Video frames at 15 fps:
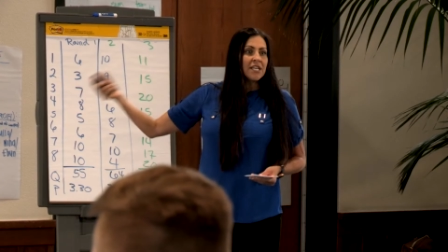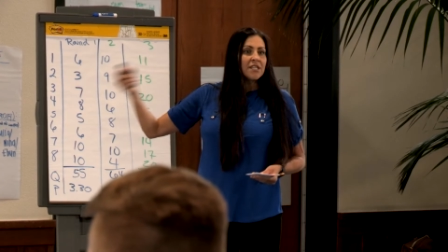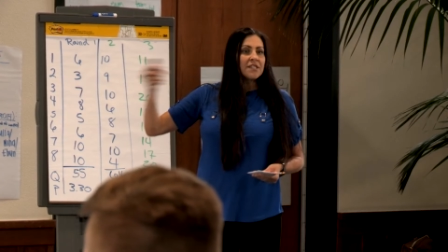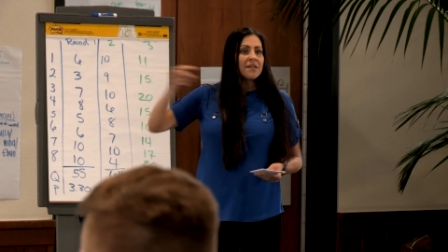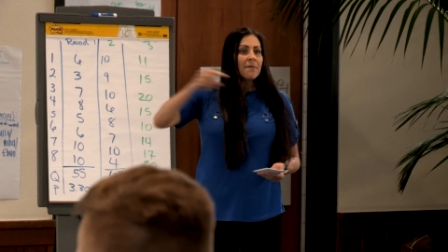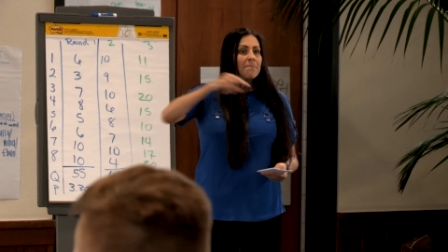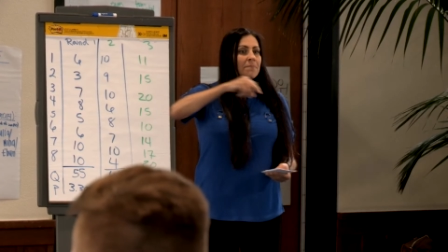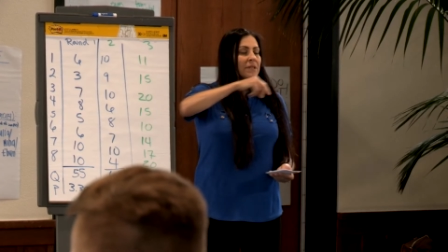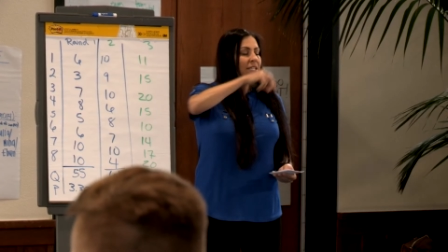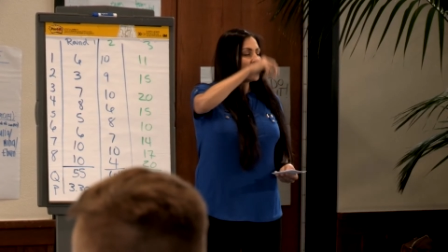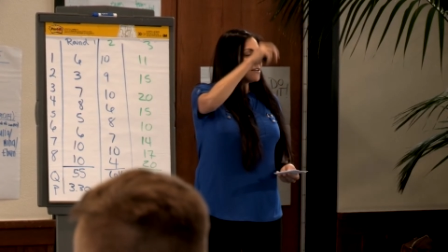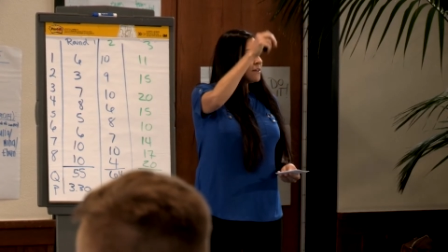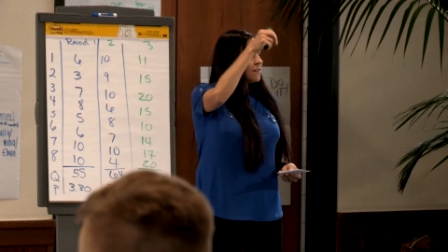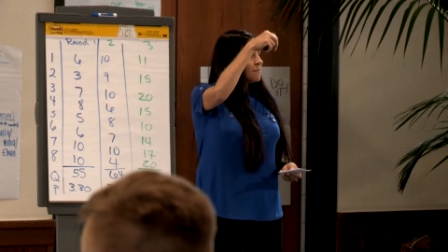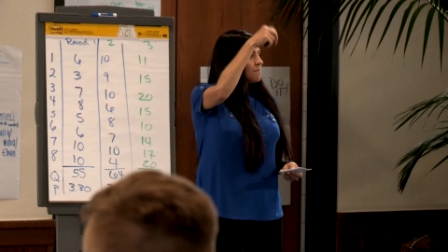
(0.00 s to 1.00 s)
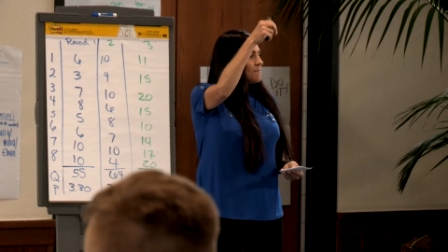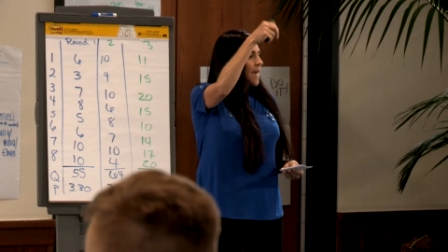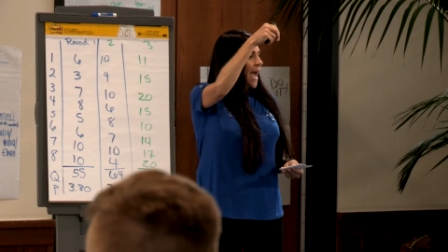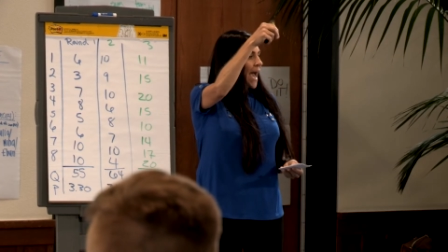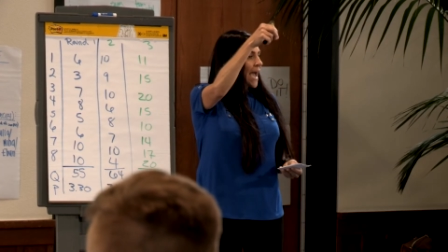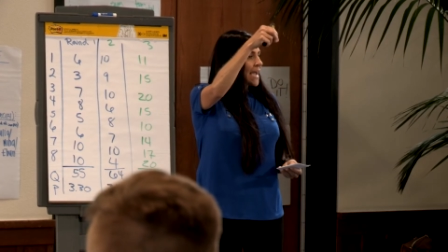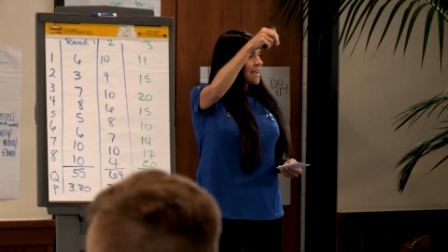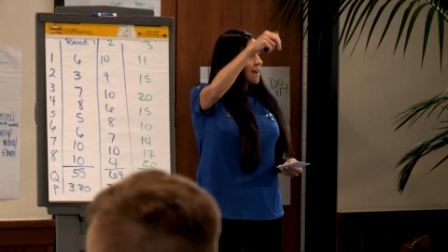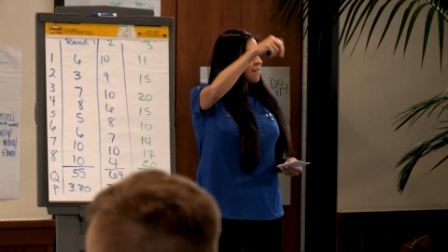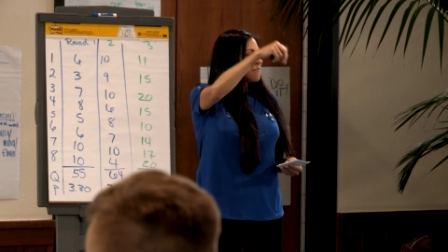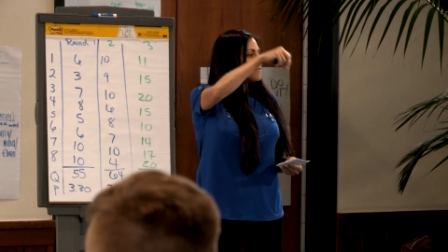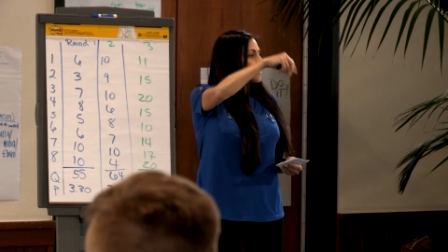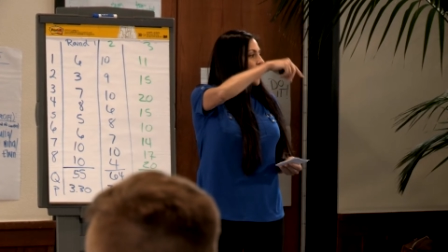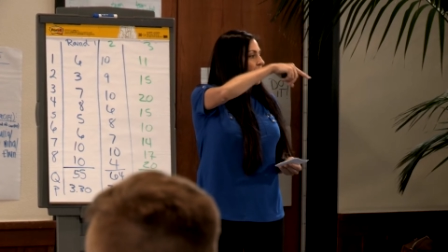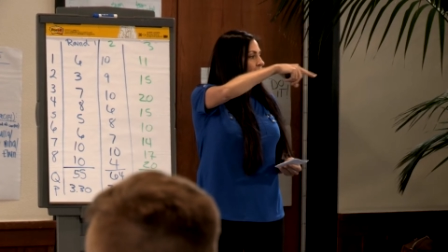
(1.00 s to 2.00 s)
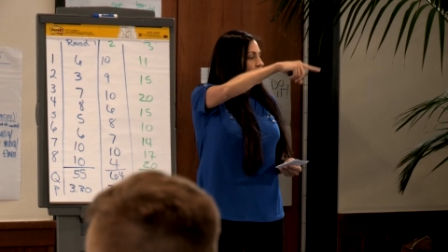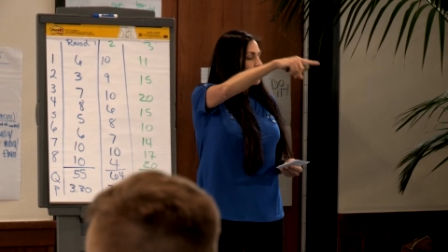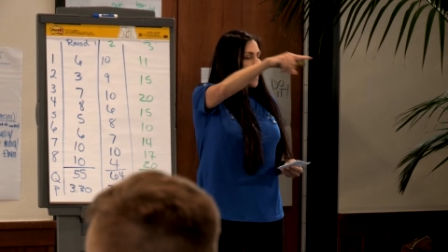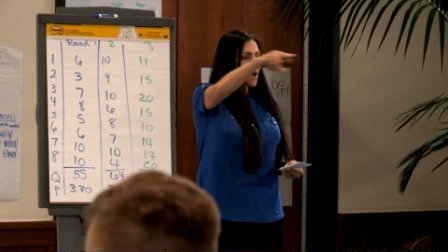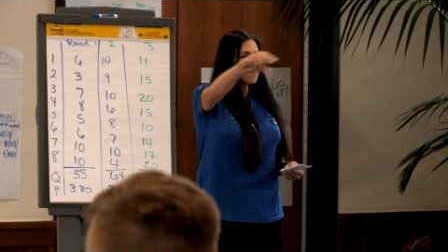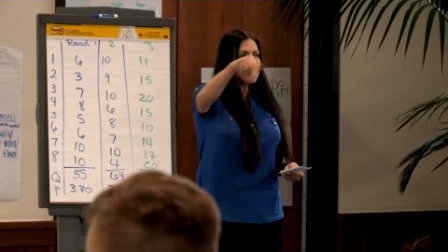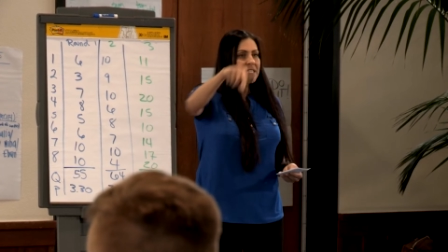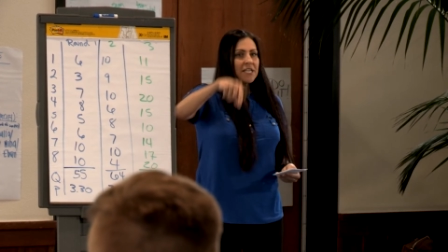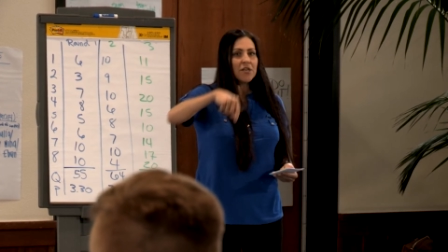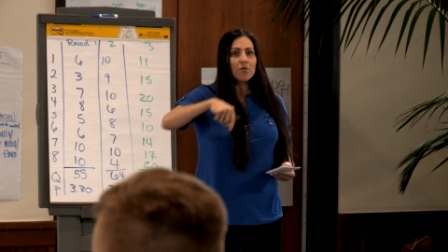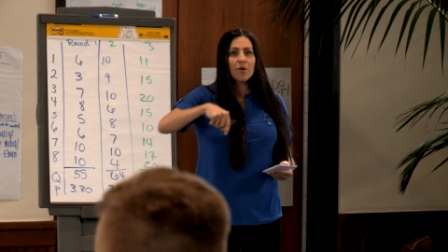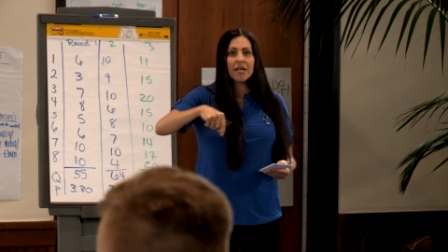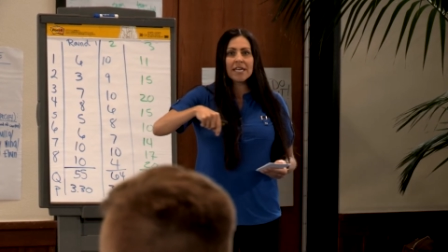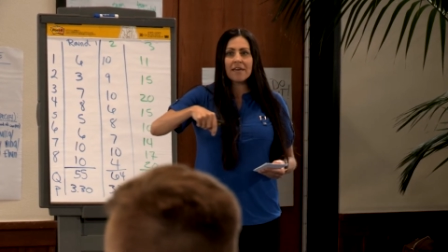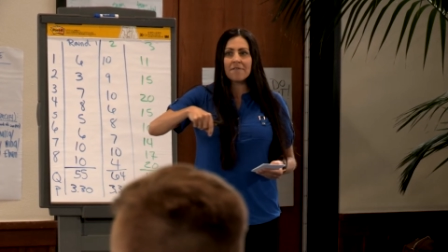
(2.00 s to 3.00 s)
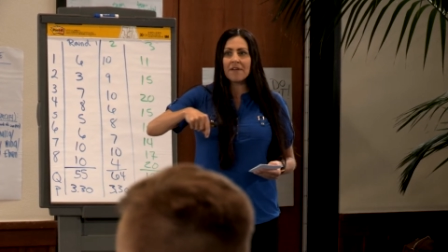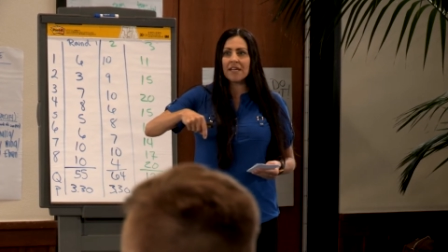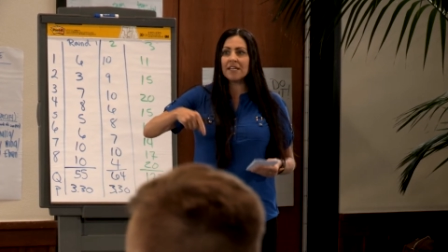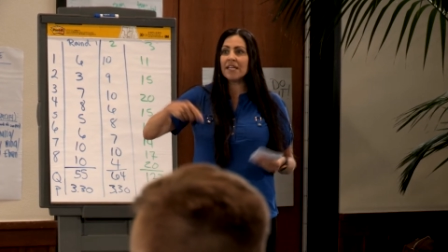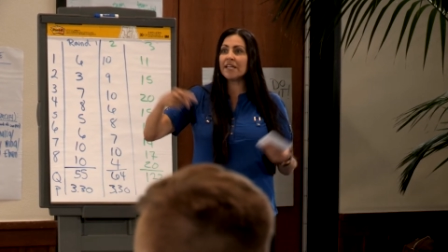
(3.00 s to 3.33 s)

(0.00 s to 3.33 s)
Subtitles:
The little bag of lollipops that you were given